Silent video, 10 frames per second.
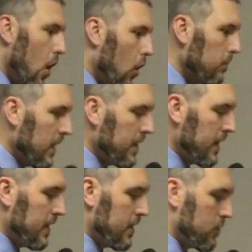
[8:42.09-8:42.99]
Home,
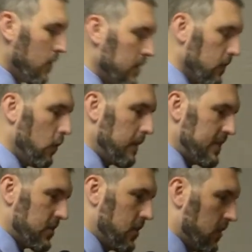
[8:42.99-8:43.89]
the, the director of Homeland
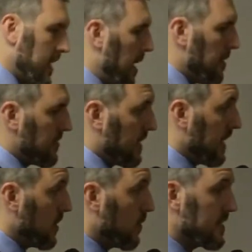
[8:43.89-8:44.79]
Security came out today, and
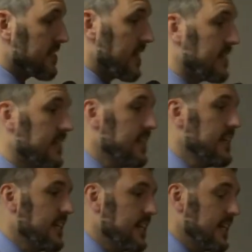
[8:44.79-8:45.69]
you know what he said?
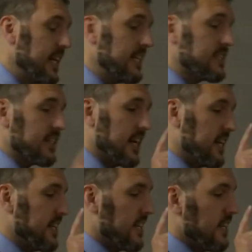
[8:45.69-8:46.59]
He
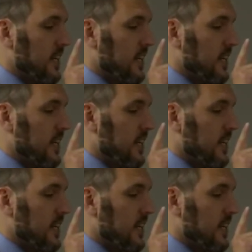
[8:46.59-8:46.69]
said,